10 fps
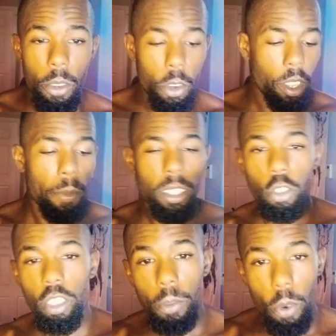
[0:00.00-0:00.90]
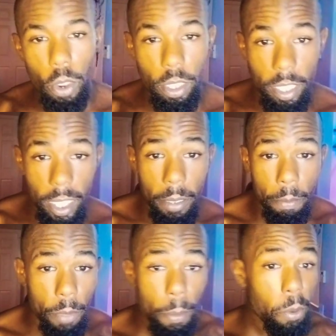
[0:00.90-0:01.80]
Real quick, I'm about to drink some oil.
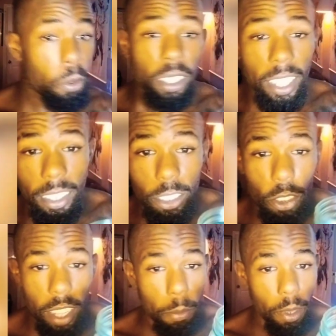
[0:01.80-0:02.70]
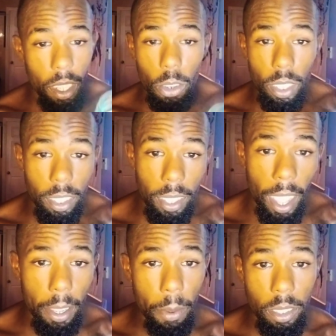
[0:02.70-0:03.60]
See, people will say this is crazy, but yo, this is how
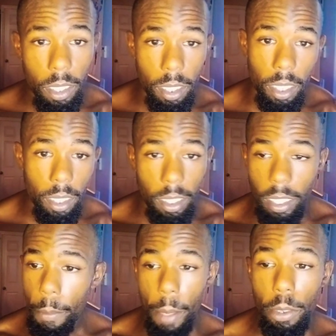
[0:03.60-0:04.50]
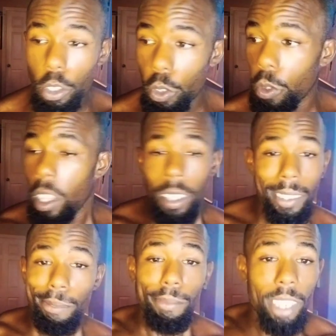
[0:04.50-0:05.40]
I get my sustenance. This is how I'm able to do
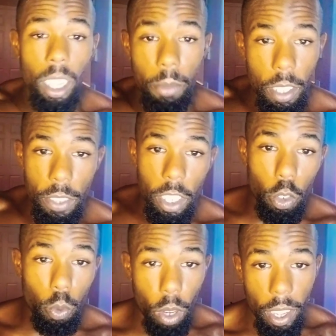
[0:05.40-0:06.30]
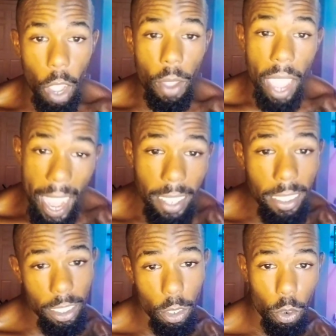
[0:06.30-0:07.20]
umpteen videos, workout,
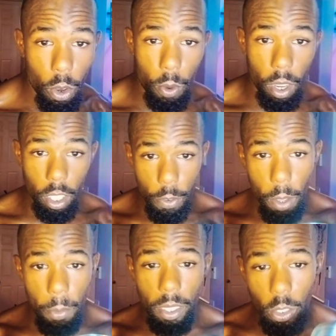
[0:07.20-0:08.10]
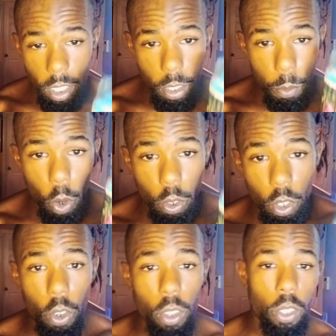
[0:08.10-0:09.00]
and still go on work. You feel me? So this is some
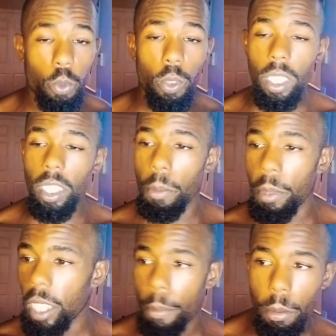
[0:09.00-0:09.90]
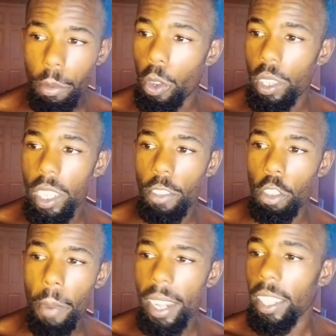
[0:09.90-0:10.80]
coconut oil. This really gets the metabolism going. It gives
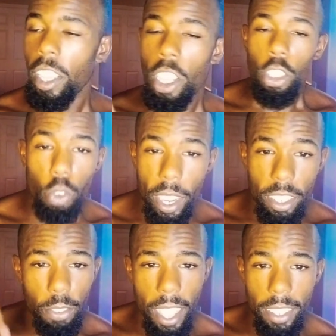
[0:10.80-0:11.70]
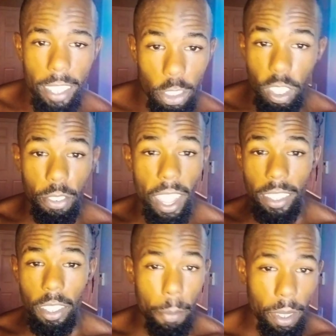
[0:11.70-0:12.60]
your body trans fats, saturated
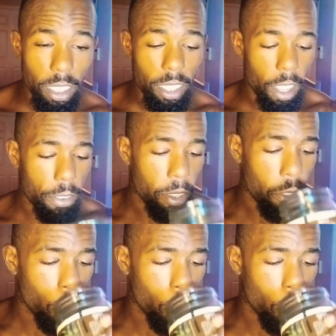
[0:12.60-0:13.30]
fats, a bunch of stuff.